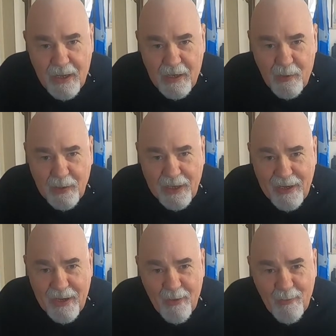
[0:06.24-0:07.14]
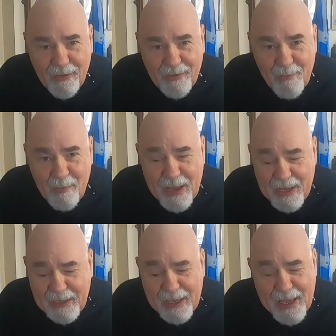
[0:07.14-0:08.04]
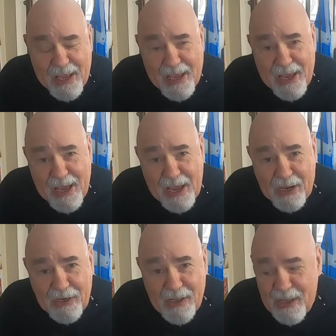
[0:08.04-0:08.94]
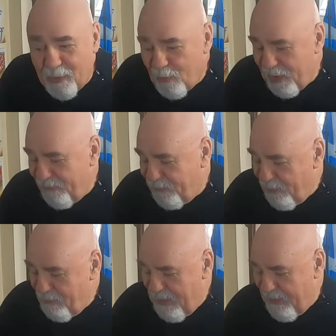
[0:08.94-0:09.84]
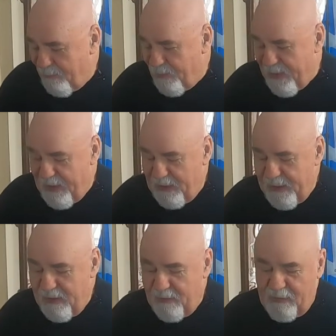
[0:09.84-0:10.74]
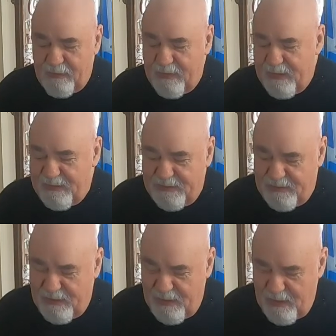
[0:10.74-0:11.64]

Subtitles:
Hello again, welcome back. Another one from my pale ale list.